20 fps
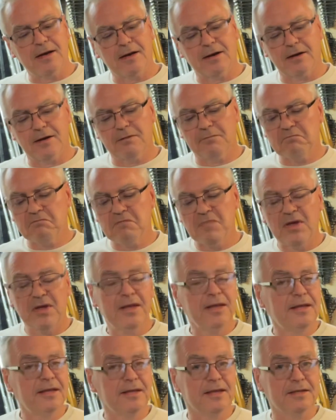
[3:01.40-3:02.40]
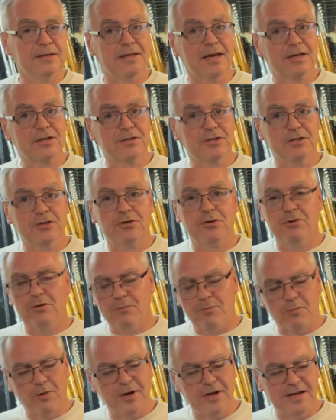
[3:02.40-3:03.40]
there, and it's actually shooting
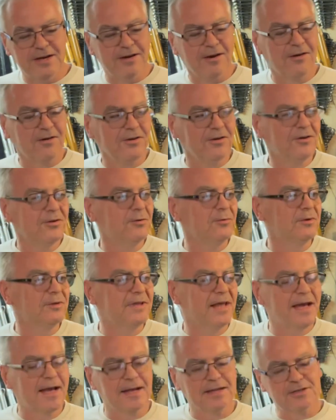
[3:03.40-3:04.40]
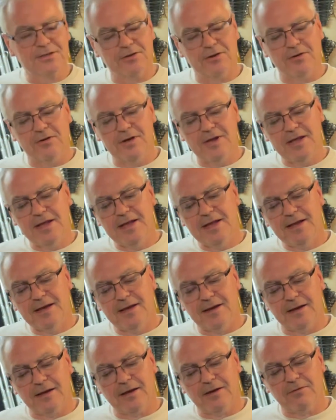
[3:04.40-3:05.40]
pretty darn good with that. So
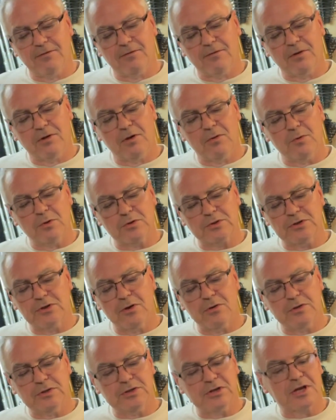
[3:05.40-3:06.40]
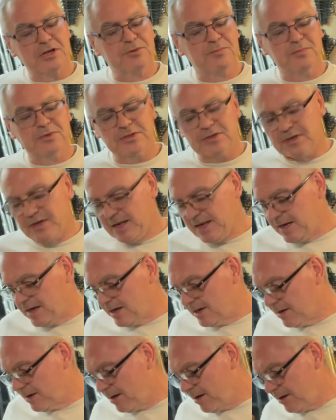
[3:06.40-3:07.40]
uh, almost no adjustments
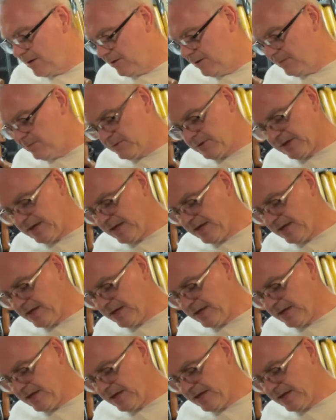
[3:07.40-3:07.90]
needed at all to